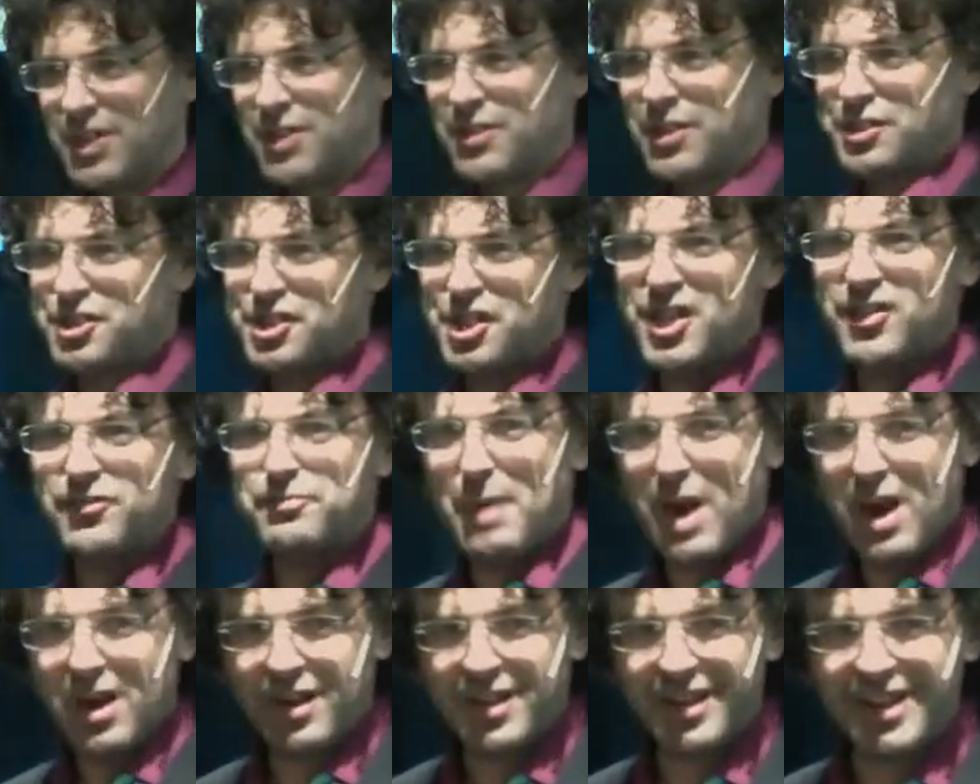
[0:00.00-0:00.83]
You're the chief
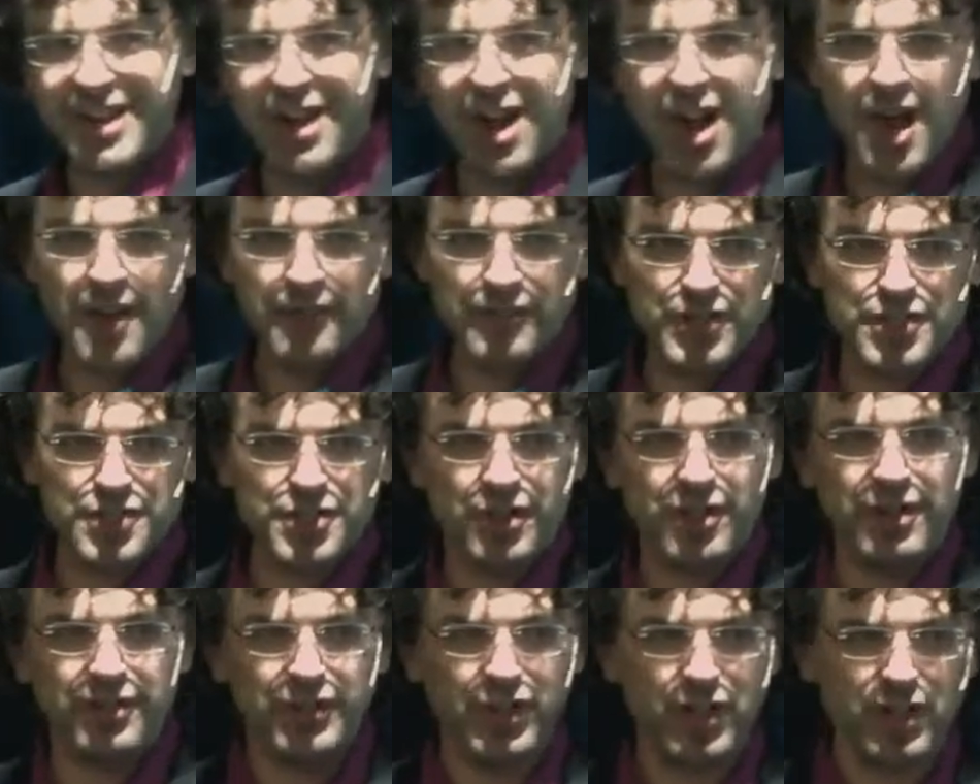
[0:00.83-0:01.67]
marketing
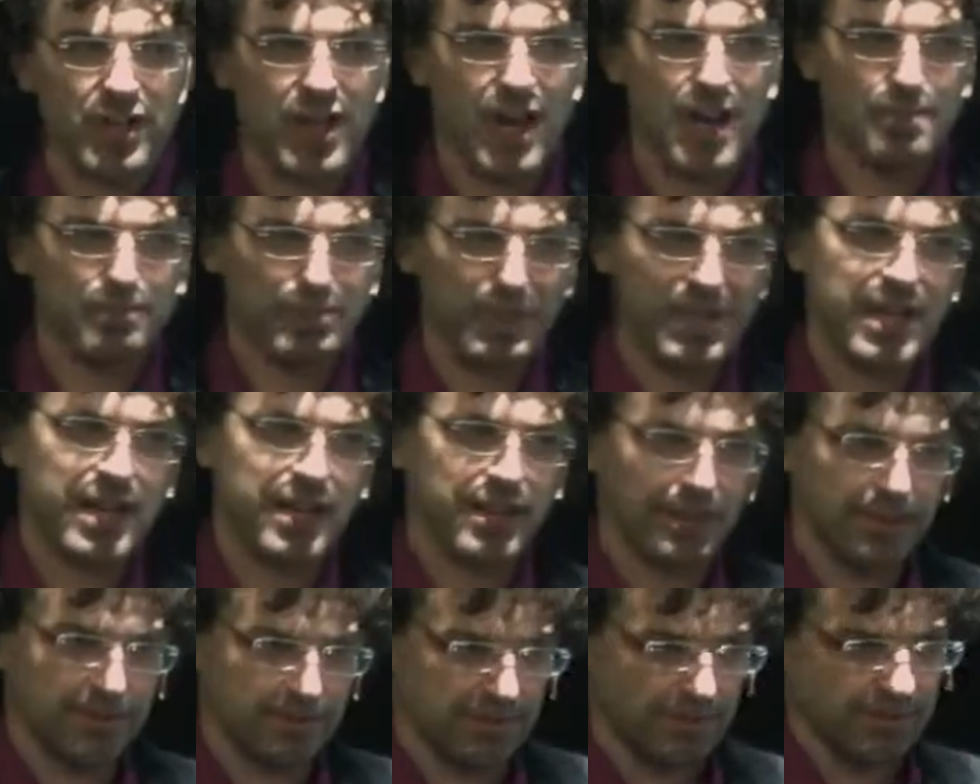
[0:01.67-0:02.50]
officer of your
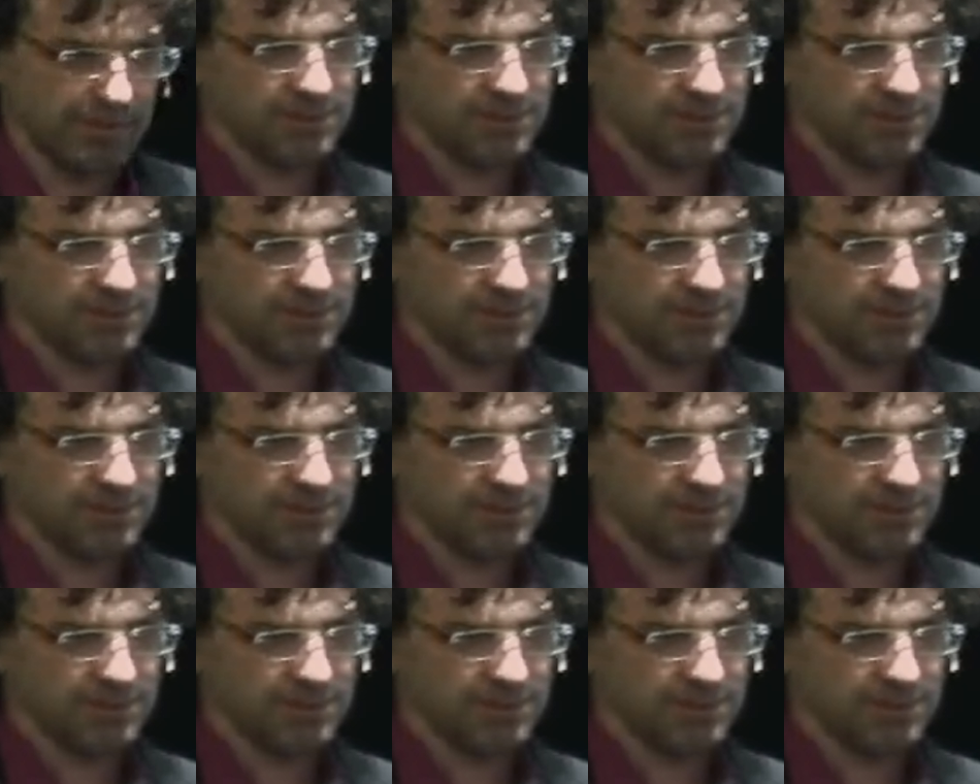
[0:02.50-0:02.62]
company.